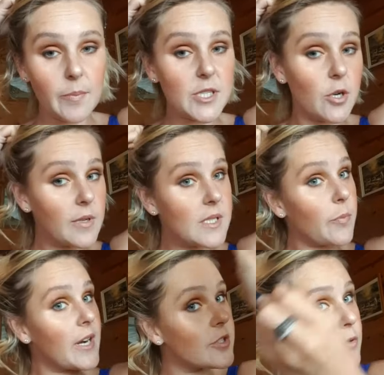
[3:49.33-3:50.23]
But you don't want to
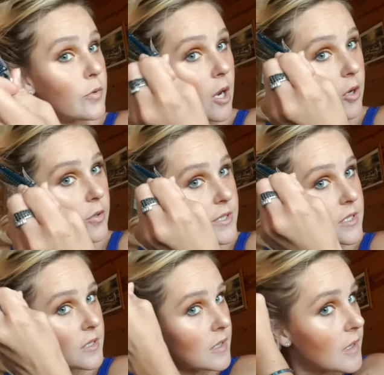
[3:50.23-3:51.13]
spray too
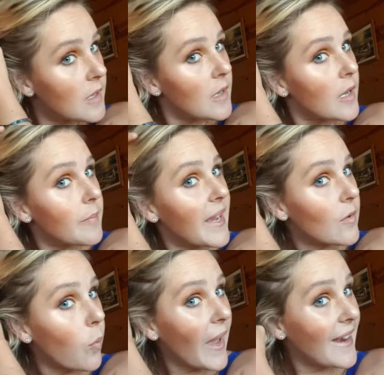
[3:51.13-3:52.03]
close and make
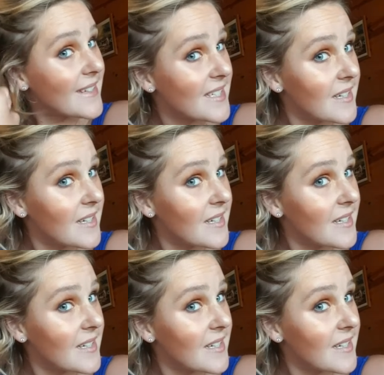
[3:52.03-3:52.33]
it wet